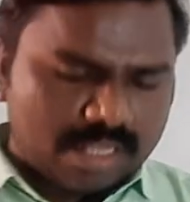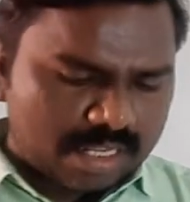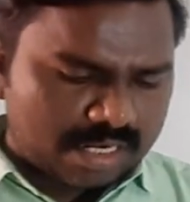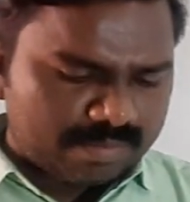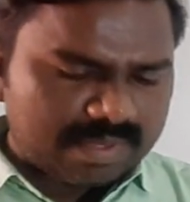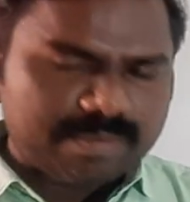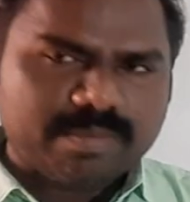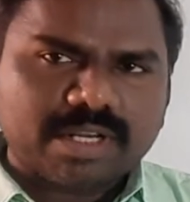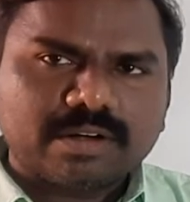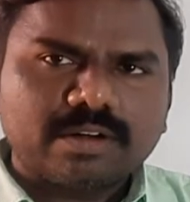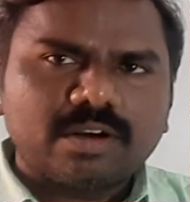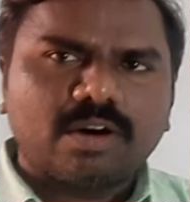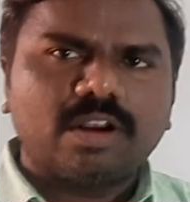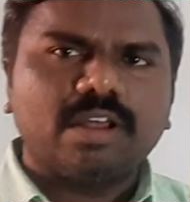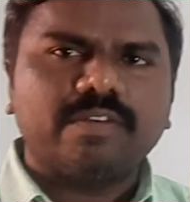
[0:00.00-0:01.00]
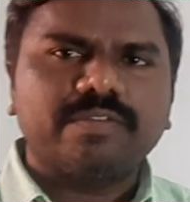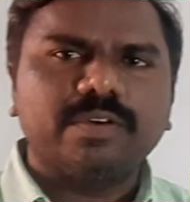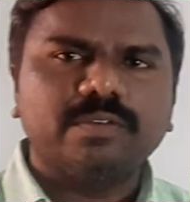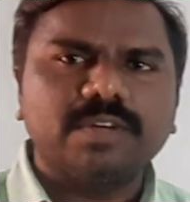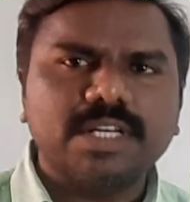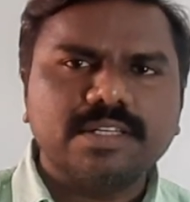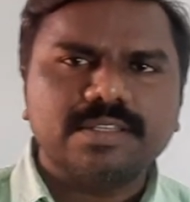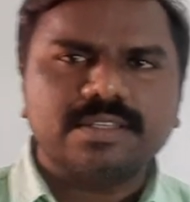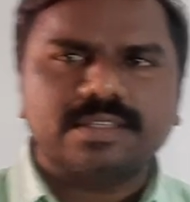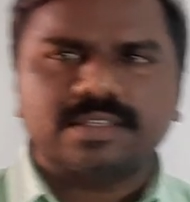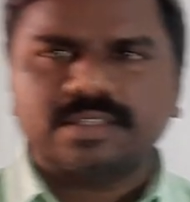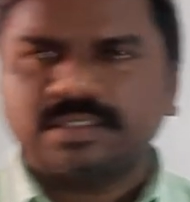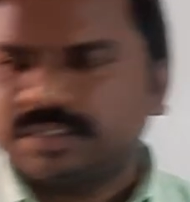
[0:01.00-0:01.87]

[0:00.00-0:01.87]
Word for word: Remember all of you once